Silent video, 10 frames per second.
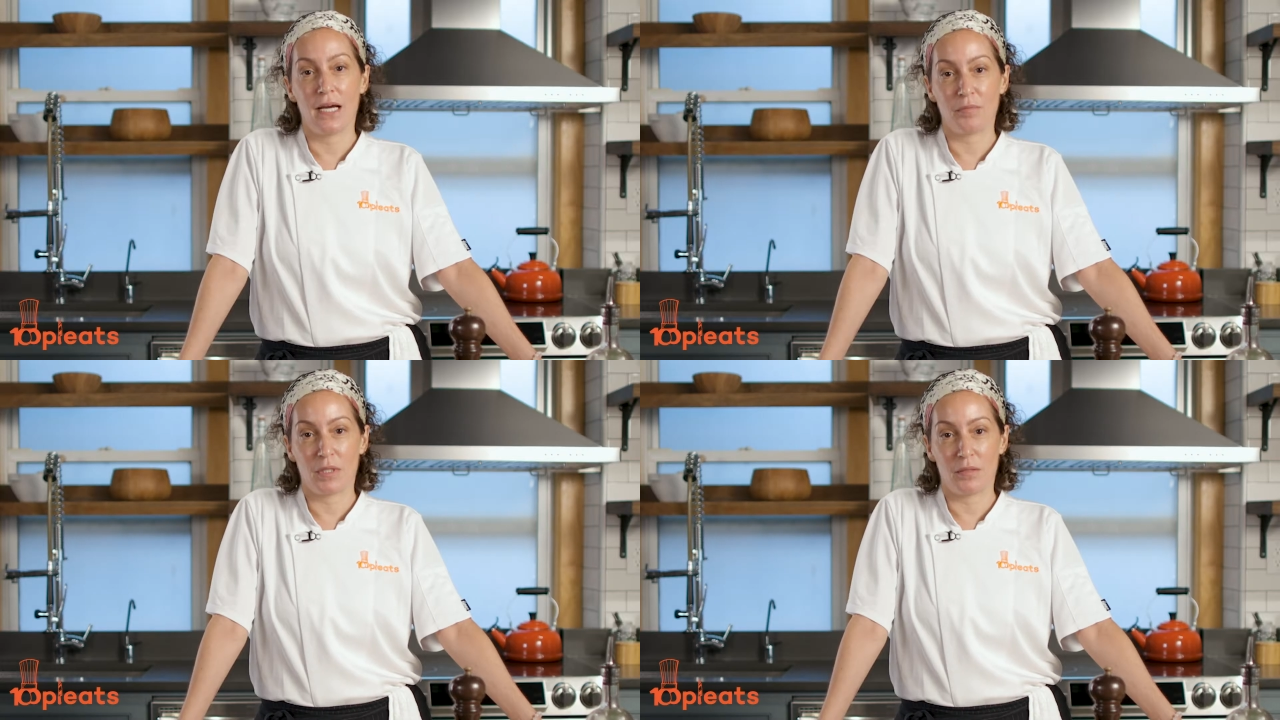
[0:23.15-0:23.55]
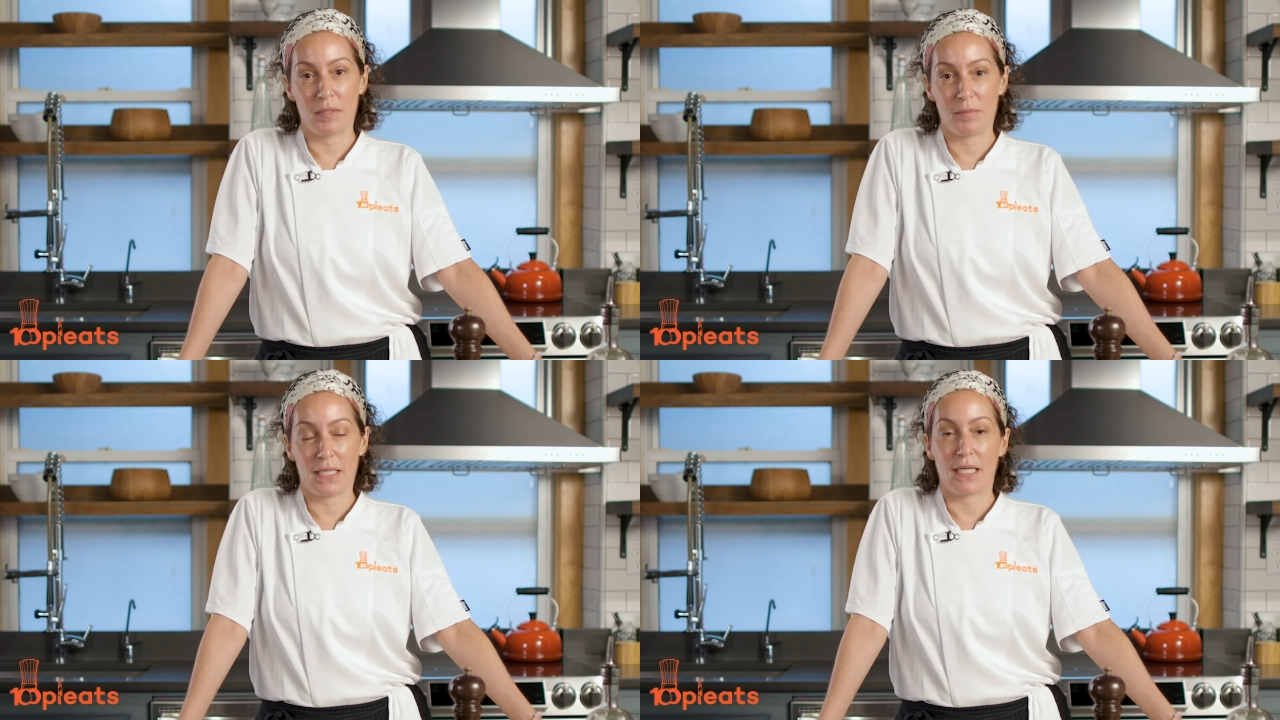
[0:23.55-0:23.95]
I'm going to
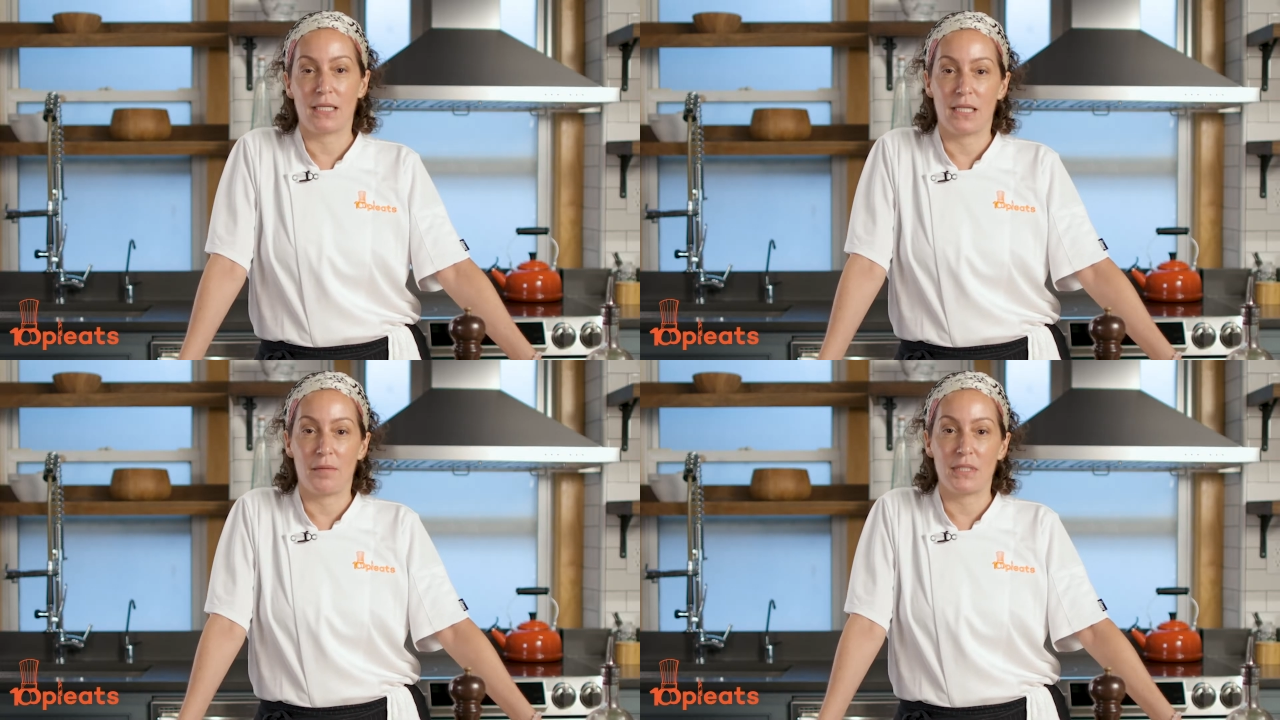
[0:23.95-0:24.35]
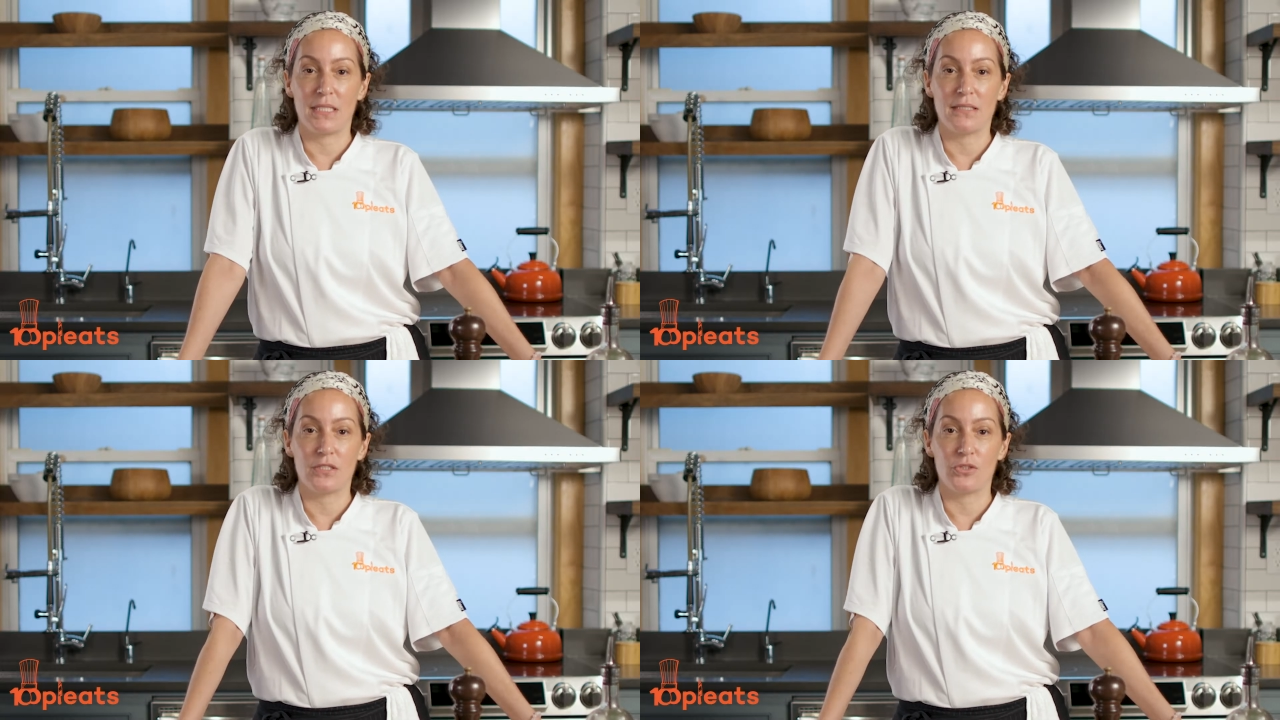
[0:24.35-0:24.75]
be making a
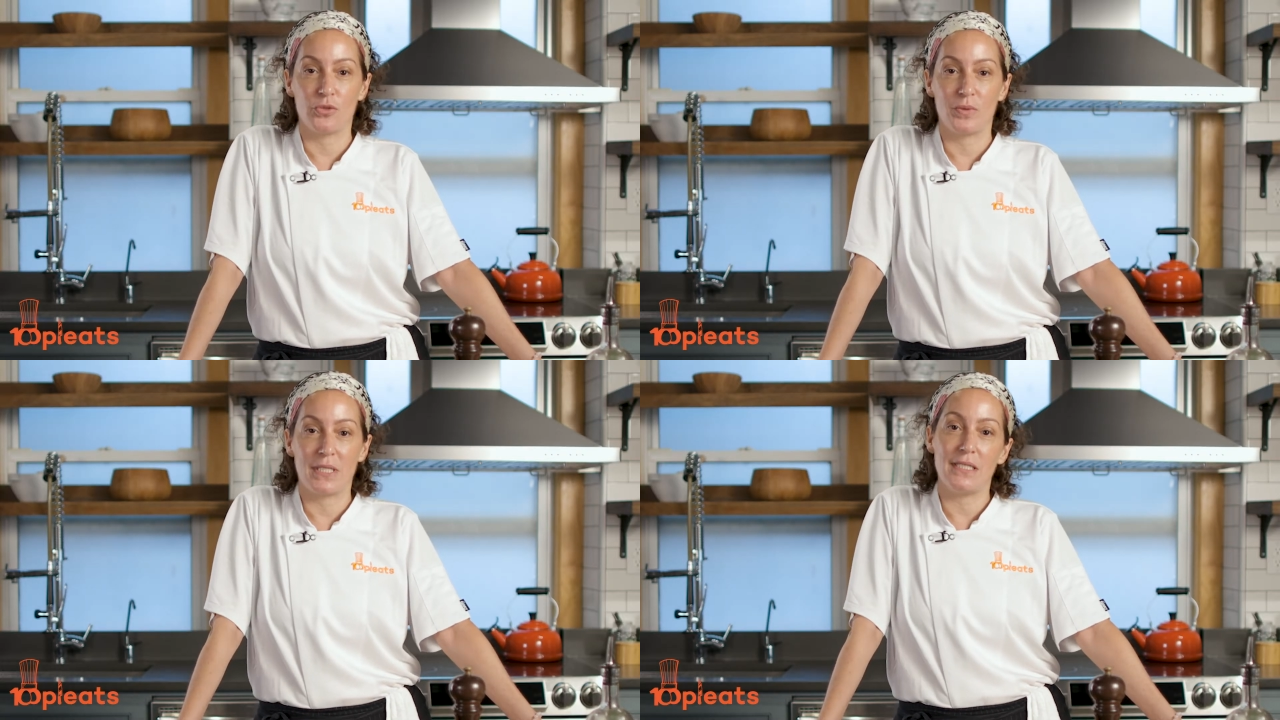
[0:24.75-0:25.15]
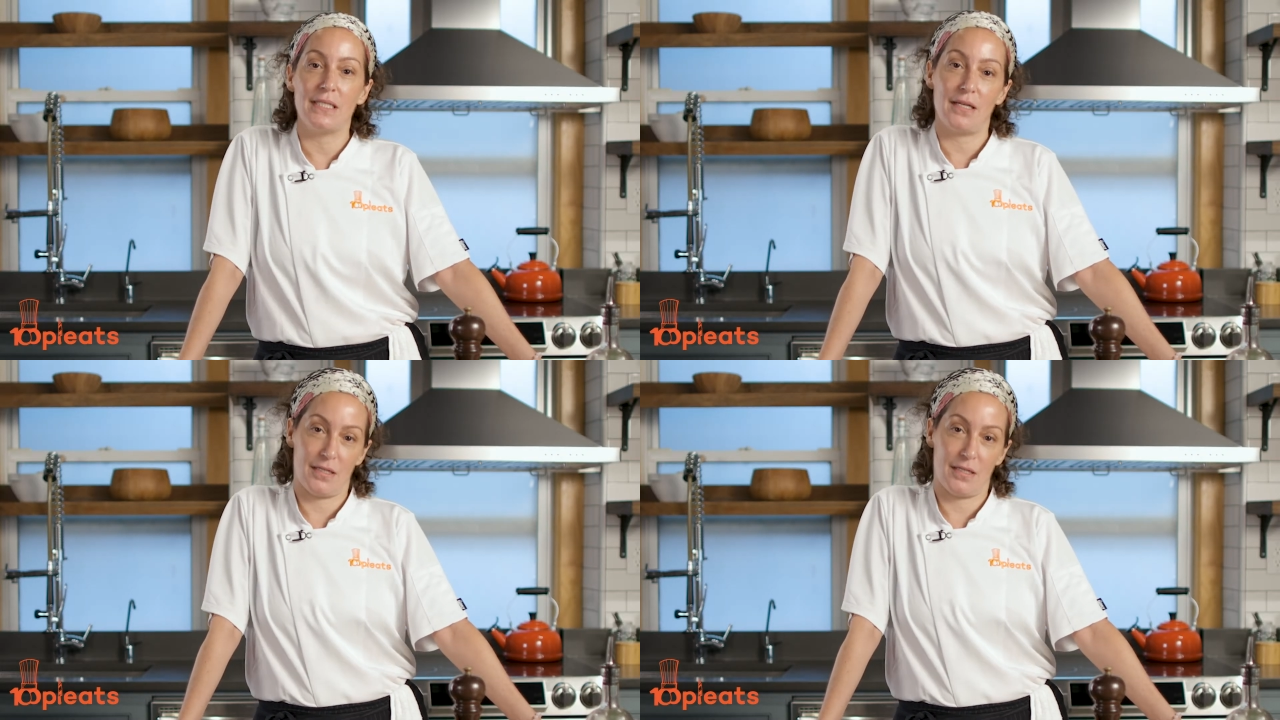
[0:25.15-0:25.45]
Lebanese zucchini